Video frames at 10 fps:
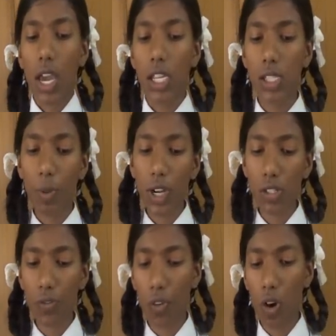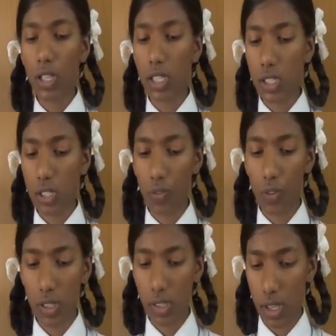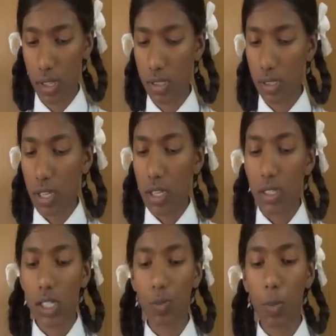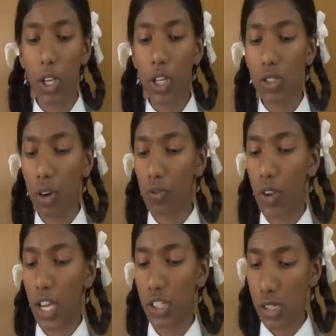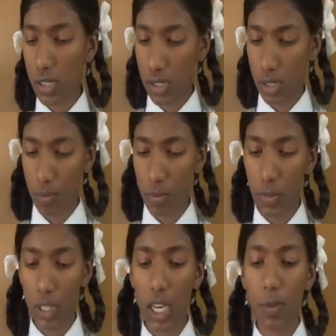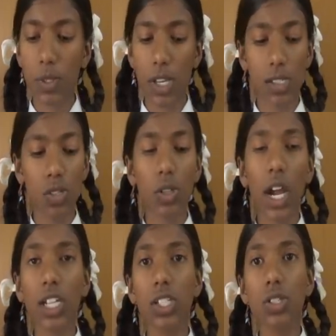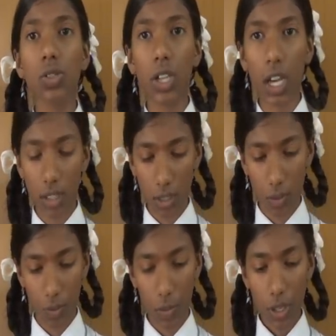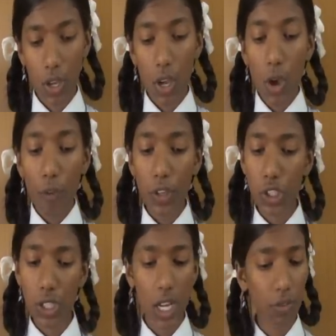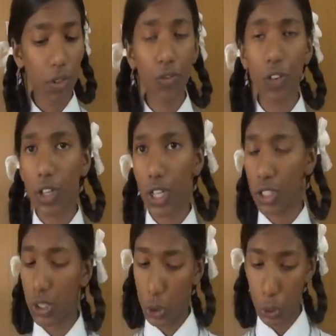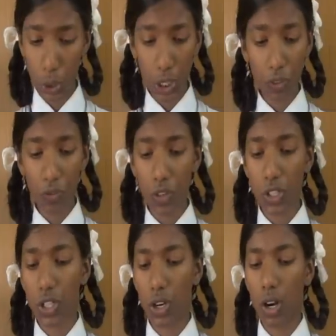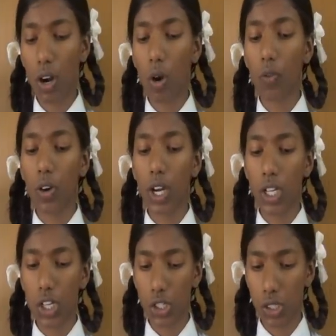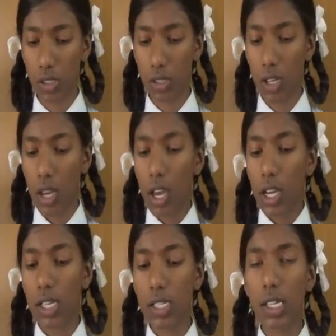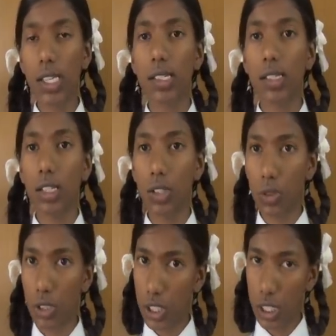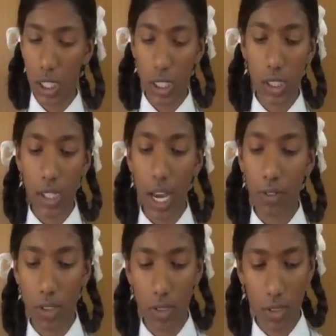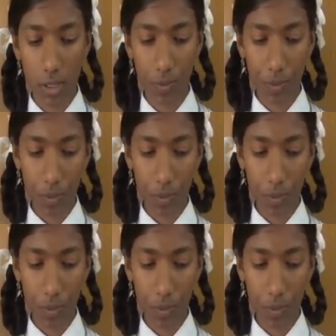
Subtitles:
In spite of all these differences, the spirit of nationalism keeps us united together. We should never forget the unique feature of our nation. It is the unity in diversity.